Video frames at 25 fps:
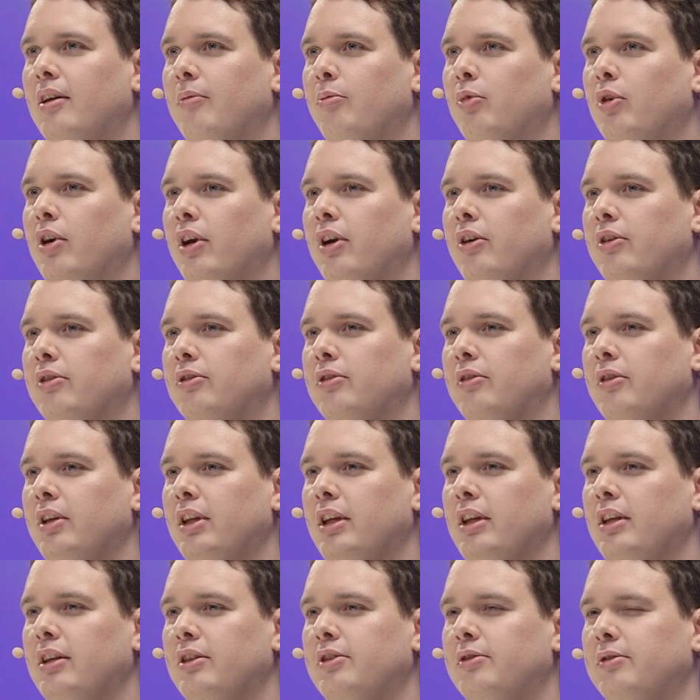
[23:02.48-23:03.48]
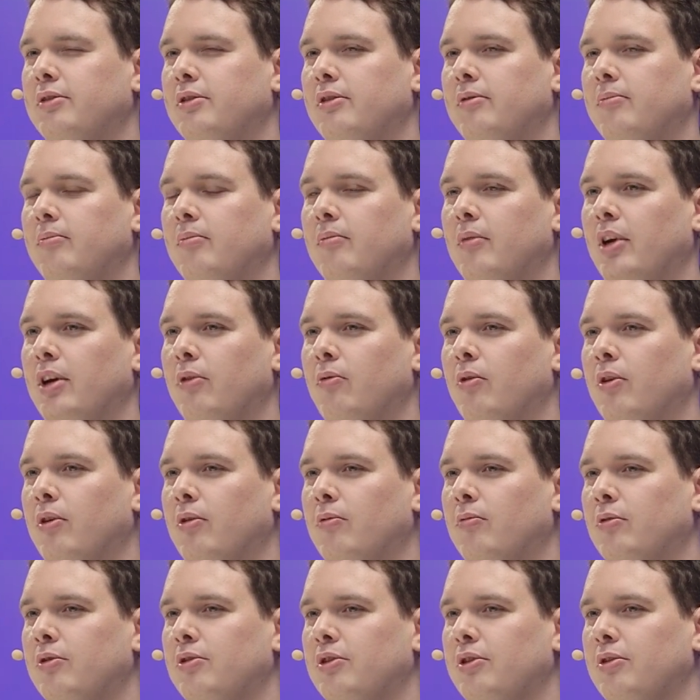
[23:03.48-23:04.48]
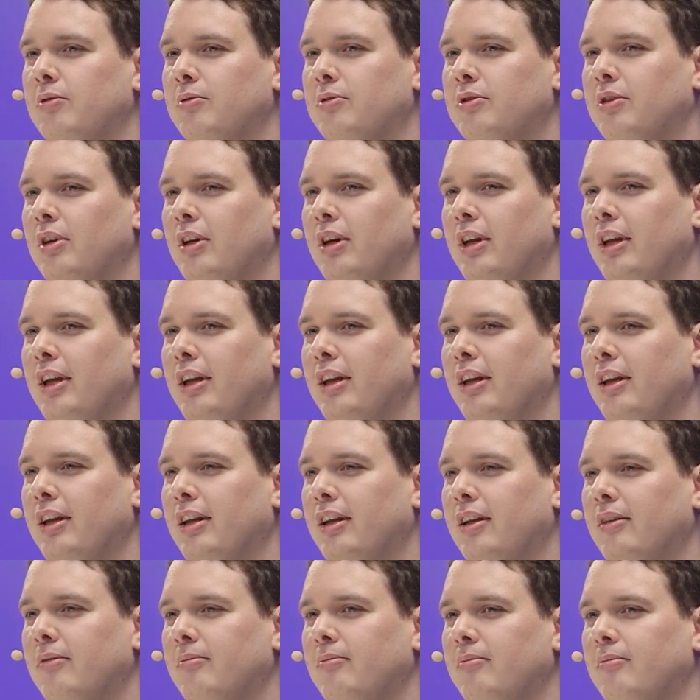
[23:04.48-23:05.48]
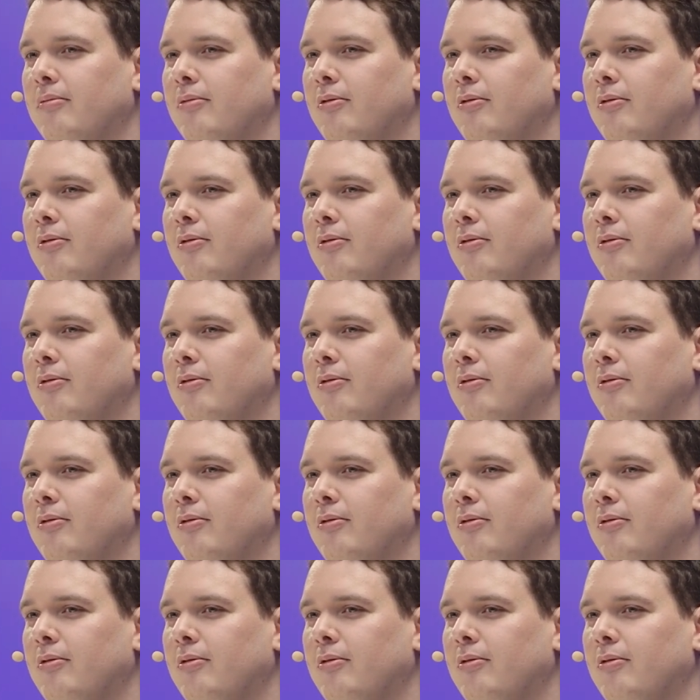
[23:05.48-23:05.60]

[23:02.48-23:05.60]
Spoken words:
prior to NIS, my work was usually,